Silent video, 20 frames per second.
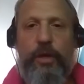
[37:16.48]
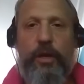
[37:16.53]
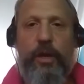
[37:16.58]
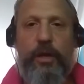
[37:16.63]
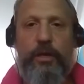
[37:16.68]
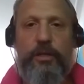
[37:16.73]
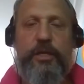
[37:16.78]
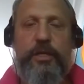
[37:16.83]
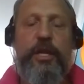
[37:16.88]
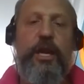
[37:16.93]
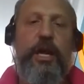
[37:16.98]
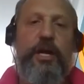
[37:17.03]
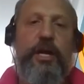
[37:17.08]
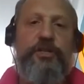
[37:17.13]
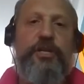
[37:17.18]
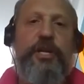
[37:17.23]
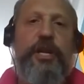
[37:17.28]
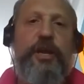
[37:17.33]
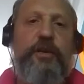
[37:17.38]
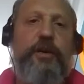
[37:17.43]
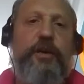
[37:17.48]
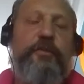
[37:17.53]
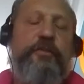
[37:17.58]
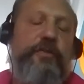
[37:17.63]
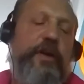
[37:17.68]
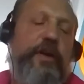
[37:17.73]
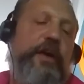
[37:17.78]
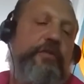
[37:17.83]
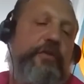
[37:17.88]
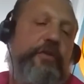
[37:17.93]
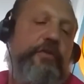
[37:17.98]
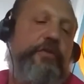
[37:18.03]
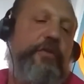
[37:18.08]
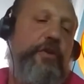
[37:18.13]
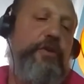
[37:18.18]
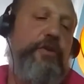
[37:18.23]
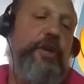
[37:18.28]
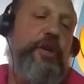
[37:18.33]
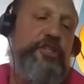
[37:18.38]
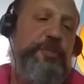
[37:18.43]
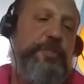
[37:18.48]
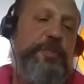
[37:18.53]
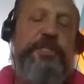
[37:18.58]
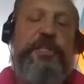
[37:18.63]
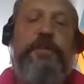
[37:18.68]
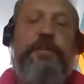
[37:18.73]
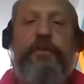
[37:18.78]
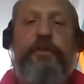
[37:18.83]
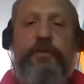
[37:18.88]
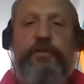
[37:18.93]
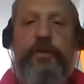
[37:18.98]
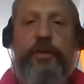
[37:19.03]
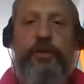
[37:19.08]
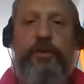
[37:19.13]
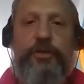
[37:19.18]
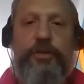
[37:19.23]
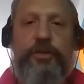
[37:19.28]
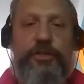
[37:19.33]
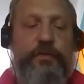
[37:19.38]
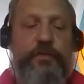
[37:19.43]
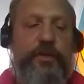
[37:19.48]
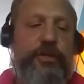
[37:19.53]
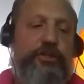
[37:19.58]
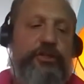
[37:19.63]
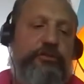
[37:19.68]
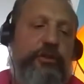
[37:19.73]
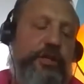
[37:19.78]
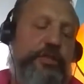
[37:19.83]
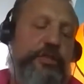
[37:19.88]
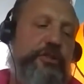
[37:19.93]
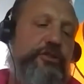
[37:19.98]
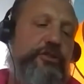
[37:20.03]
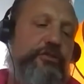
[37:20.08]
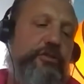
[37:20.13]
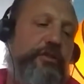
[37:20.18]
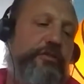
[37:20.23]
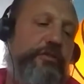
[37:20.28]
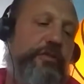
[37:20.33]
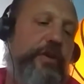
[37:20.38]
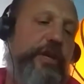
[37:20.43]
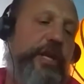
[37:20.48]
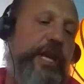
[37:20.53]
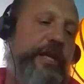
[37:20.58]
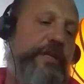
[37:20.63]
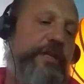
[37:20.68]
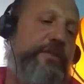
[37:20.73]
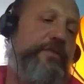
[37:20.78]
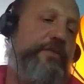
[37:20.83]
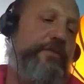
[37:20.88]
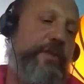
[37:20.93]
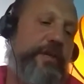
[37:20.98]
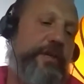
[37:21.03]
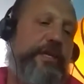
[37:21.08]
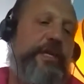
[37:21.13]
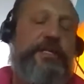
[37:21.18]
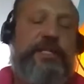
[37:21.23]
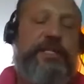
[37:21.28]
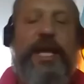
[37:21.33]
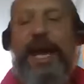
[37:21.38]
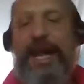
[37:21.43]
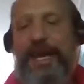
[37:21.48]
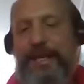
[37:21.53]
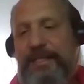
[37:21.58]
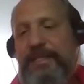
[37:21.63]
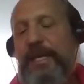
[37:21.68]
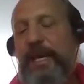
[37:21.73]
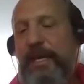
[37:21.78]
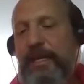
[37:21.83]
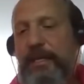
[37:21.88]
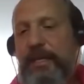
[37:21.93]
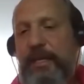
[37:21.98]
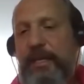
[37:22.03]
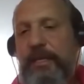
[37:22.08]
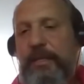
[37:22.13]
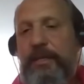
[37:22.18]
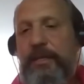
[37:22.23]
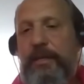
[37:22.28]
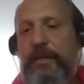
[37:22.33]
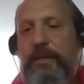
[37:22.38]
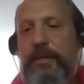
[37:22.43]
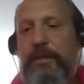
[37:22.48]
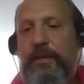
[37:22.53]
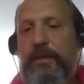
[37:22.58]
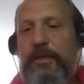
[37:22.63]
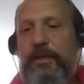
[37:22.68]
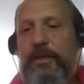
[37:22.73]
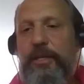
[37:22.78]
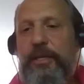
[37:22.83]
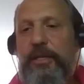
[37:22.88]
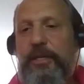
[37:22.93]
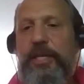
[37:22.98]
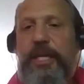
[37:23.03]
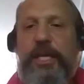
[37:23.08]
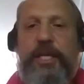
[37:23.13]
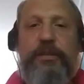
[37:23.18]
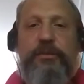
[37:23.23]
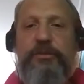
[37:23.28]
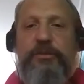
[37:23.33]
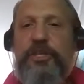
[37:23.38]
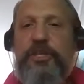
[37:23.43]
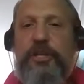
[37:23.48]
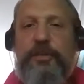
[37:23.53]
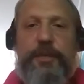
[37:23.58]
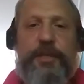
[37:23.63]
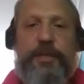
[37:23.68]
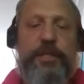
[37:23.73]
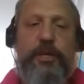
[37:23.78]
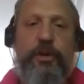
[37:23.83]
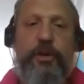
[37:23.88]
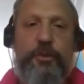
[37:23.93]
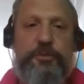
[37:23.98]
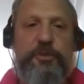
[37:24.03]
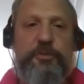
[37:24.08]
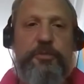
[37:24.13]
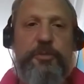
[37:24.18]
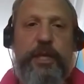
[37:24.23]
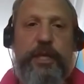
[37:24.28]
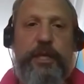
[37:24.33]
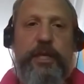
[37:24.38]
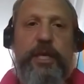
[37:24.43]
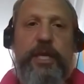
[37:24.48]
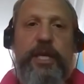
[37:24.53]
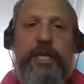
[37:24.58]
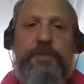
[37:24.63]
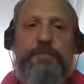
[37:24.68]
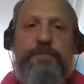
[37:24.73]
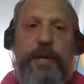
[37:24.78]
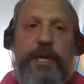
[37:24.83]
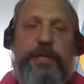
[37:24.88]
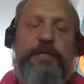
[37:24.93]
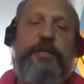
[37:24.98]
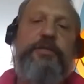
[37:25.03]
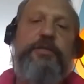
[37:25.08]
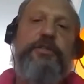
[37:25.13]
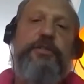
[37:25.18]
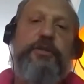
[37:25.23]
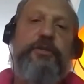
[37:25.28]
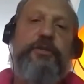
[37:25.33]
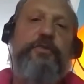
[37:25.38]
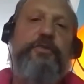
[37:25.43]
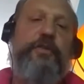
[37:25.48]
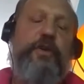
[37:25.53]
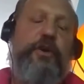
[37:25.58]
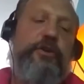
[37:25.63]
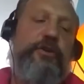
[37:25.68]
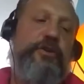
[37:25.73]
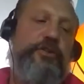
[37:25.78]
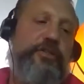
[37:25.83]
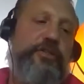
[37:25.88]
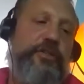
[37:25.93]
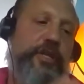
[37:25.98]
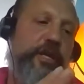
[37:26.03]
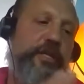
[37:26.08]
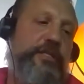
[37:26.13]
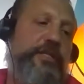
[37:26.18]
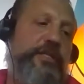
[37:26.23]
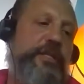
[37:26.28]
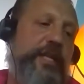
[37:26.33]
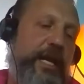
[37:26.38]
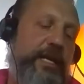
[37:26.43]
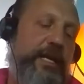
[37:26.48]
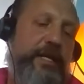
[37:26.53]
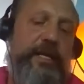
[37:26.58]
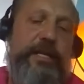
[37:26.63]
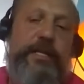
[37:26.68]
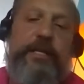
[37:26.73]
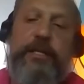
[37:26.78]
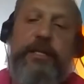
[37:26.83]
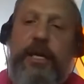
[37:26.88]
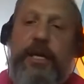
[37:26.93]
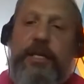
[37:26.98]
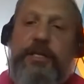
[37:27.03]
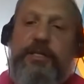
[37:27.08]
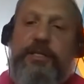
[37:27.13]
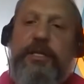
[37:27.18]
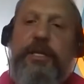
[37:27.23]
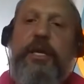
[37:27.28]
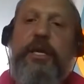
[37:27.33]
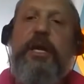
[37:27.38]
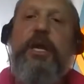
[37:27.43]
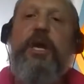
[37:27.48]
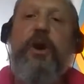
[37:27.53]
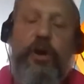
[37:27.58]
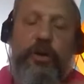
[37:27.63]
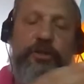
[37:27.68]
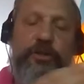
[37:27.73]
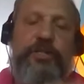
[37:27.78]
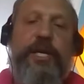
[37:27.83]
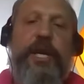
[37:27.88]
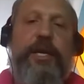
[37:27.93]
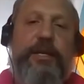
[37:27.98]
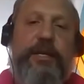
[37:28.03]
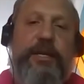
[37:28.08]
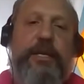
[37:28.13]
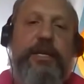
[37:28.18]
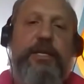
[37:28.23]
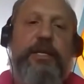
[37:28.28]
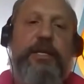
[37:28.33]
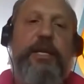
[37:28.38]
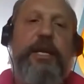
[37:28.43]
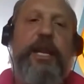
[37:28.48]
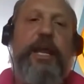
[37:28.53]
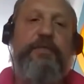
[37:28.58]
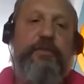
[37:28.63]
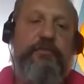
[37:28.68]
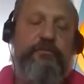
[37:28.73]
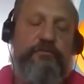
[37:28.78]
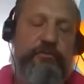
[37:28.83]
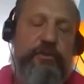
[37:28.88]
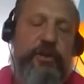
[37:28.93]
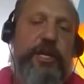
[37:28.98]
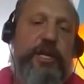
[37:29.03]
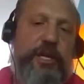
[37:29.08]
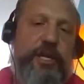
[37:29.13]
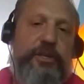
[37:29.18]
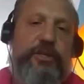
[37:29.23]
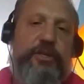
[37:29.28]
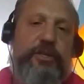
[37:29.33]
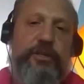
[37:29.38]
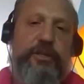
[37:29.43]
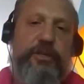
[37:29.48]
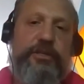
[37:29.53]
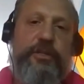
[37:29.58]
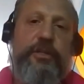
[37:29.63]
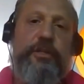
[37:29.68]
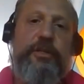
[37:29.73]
A class should have a specific focus. If you're trying to get fitness and technique, neither is going to be done optimally. It's better to focus technique class on technique and have a really good